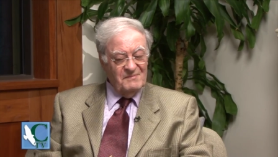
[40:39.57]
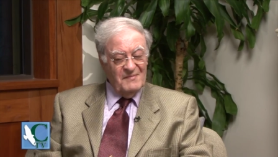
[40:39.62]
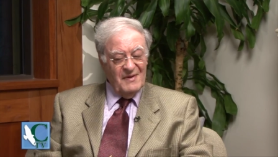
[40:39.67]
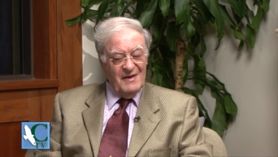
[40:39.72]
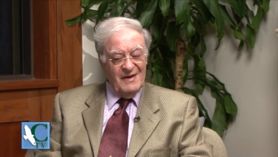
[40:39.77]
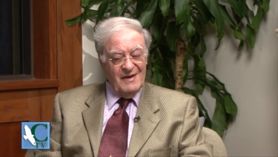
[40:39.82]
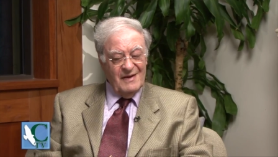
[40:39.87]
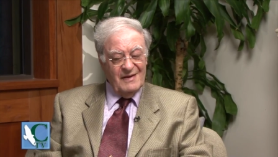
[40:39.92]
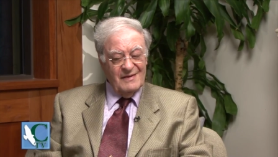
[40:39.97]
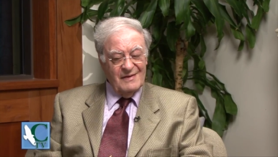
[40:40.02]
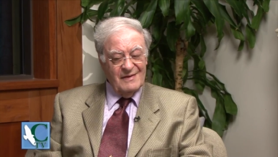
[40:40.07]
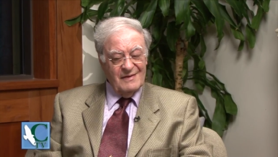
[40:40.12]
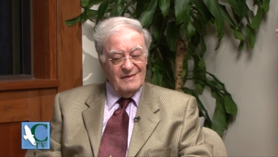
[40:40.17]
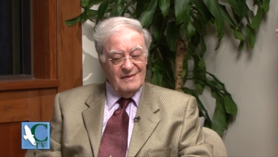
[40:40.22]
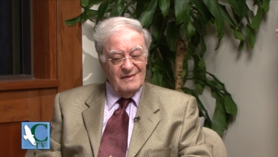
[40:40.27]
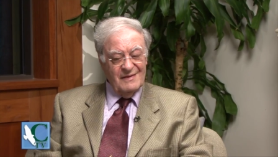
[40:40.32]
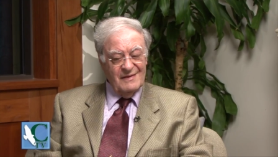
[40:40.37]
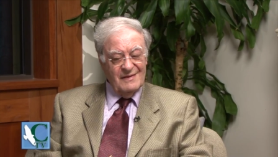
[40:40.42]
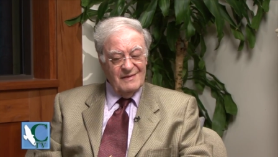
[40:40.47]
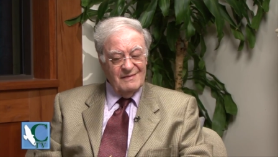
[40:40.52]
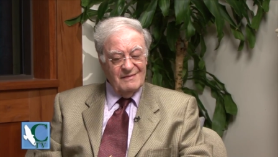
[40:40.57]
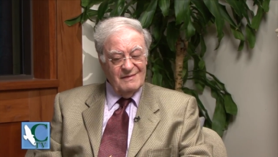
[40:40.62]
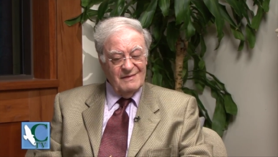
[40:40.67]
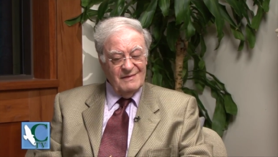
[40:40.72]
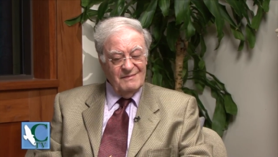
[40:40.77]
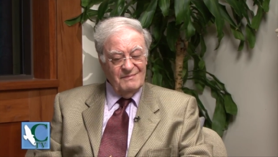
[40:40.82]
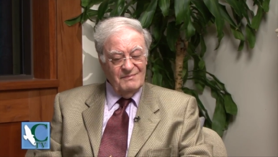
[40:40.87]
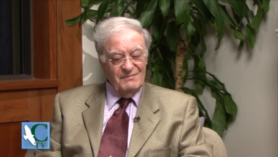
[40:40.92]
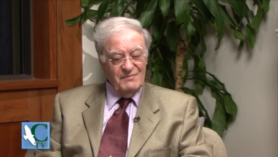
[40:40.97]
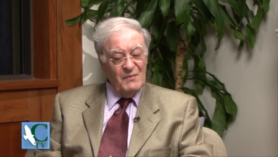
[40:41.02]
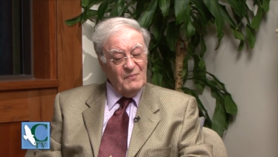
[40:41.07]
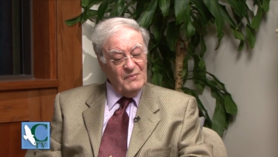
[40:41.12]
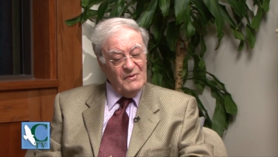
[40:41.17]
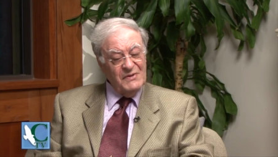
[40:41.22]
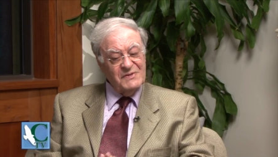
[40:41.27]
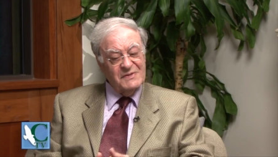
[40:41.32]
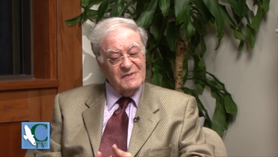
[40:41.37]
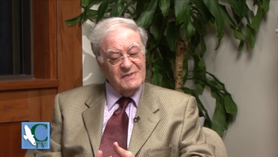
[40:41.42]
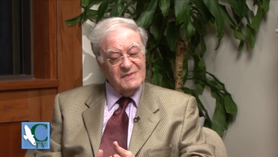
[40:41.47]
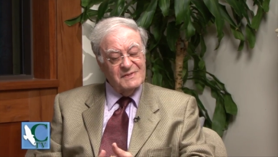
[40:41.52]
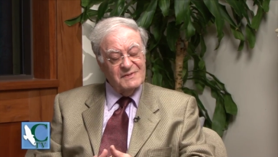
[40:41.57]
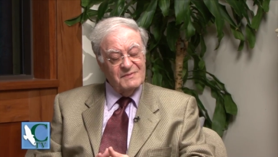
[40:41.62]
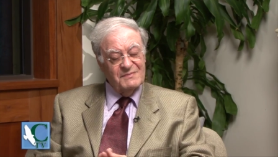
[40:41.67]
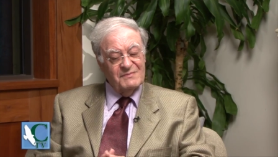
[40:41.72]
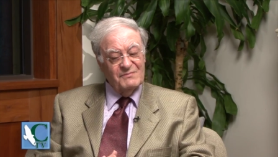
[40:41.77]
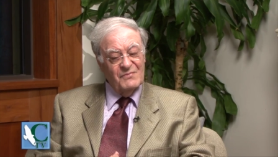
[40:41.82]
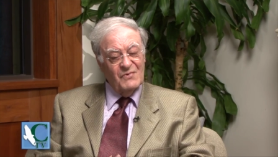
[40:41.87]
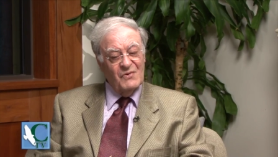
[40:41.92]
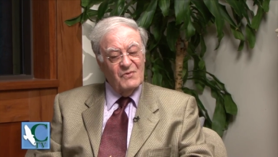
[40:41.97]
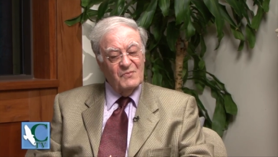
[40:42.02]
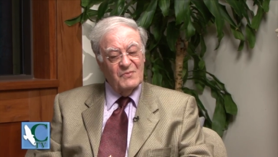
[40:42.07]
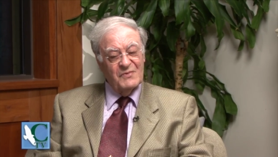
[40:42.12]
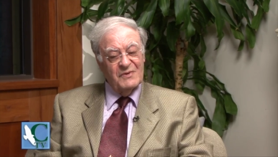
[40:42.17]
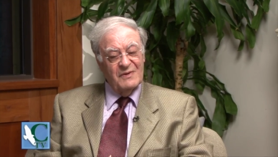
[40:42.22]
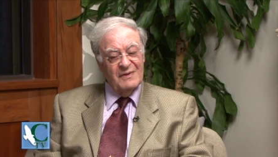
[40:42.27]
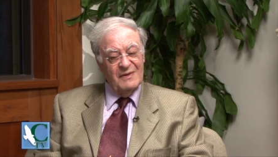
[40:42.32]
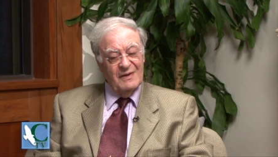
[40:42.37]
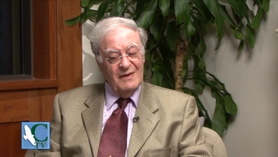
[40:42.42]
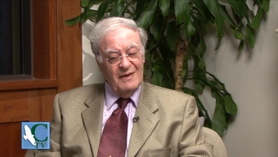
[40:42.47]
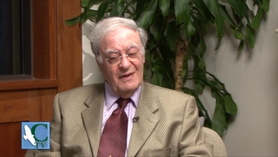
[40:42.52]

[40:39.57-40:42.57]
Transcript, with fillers: And uh, it's a propitious moment